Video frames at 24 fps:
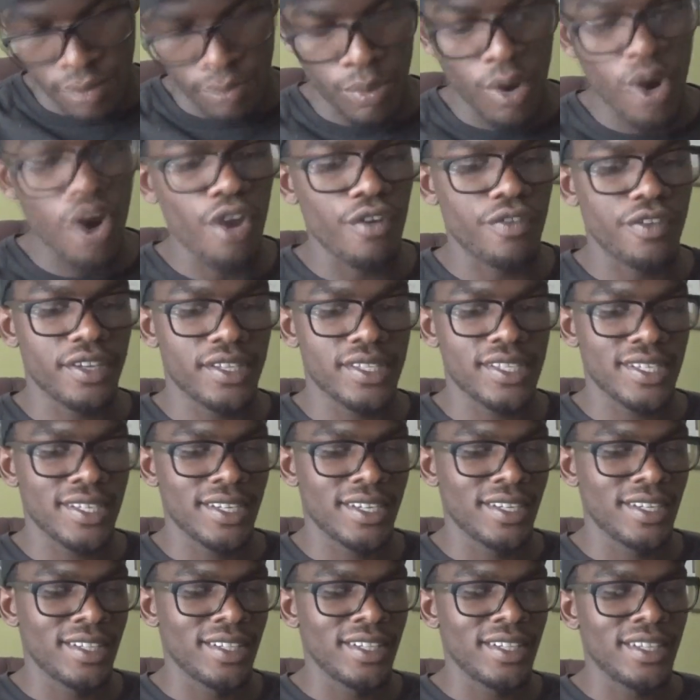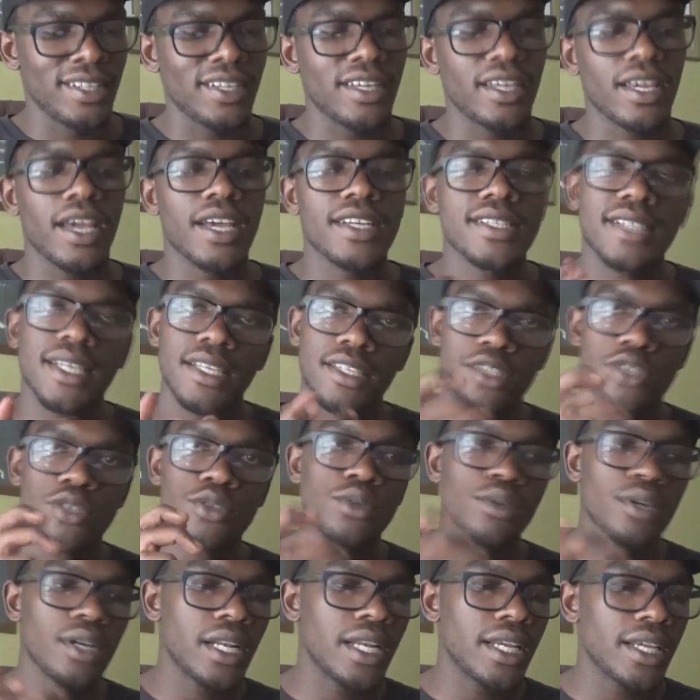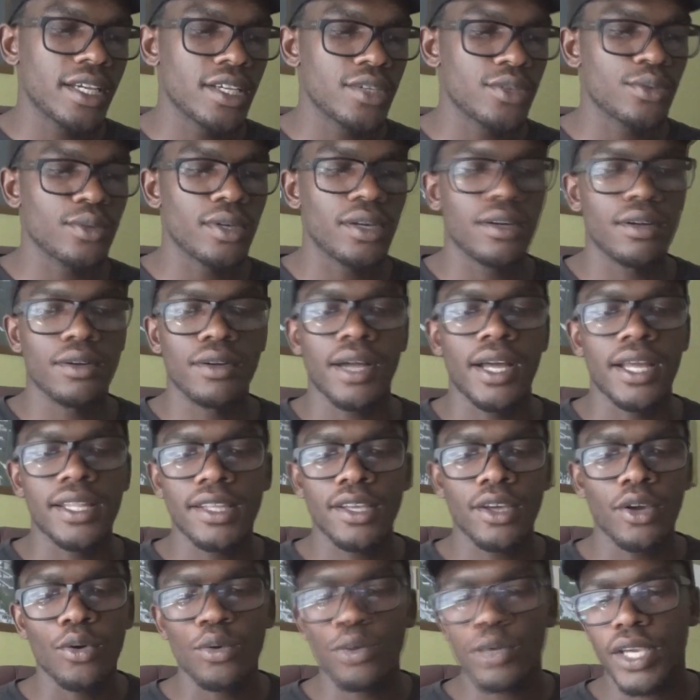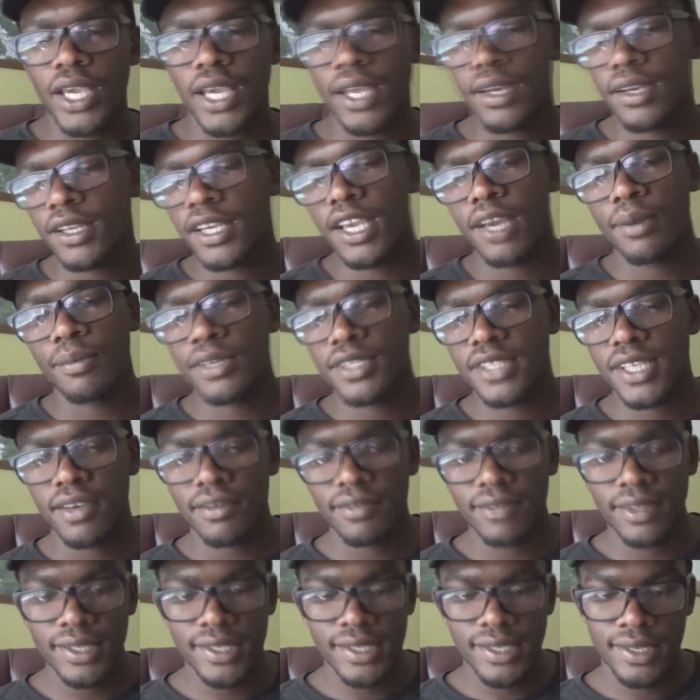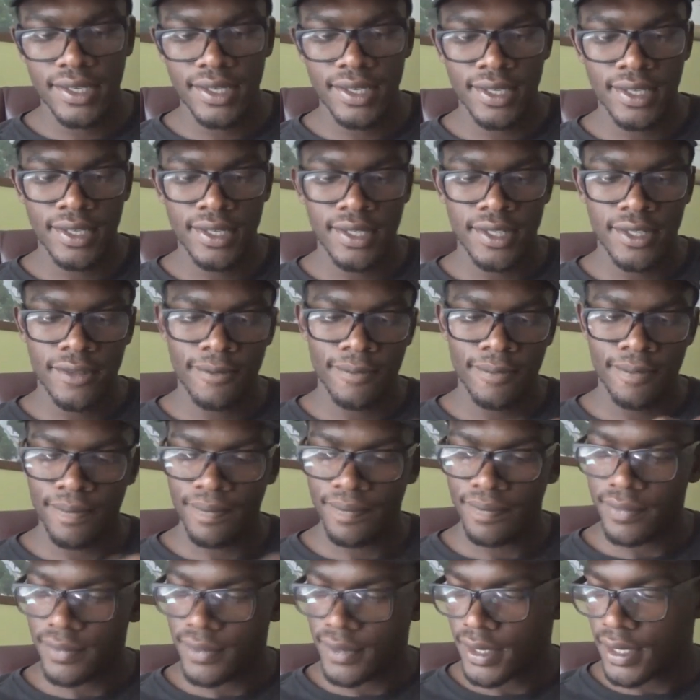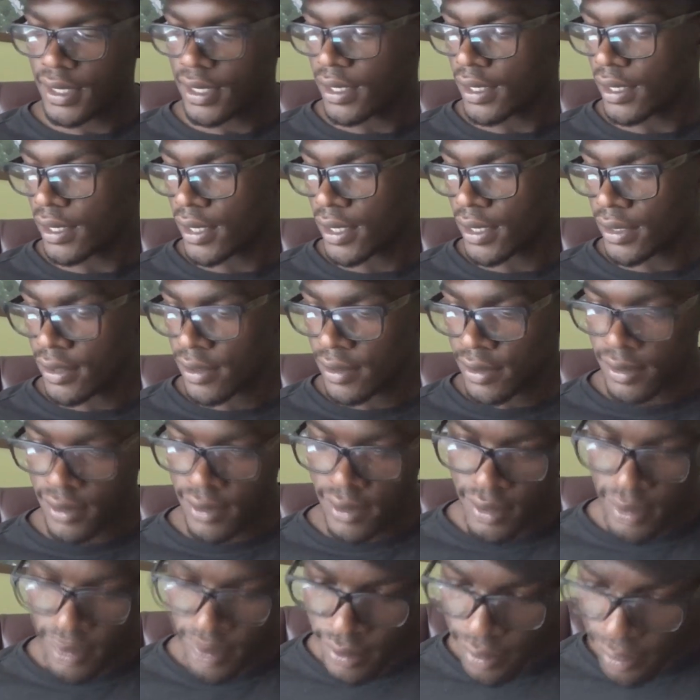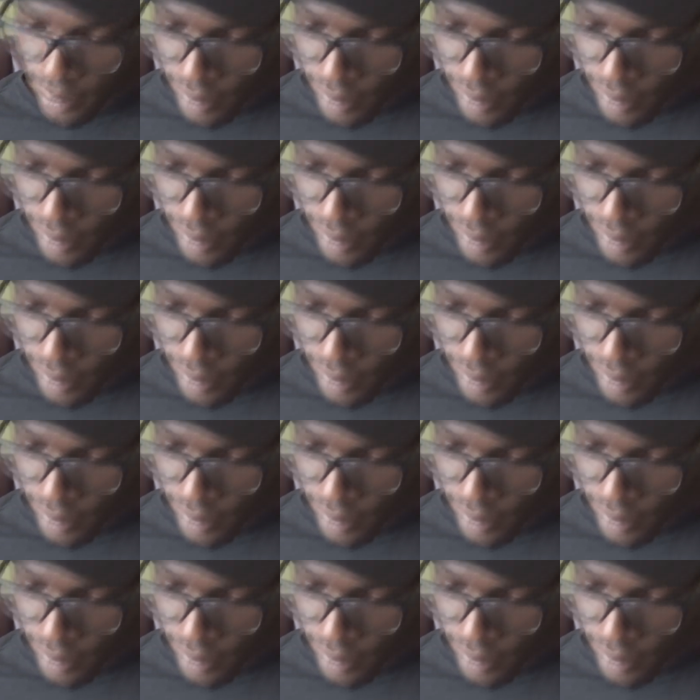Perfect. It has that two click as well. I think all Canon cameras have that. Lens.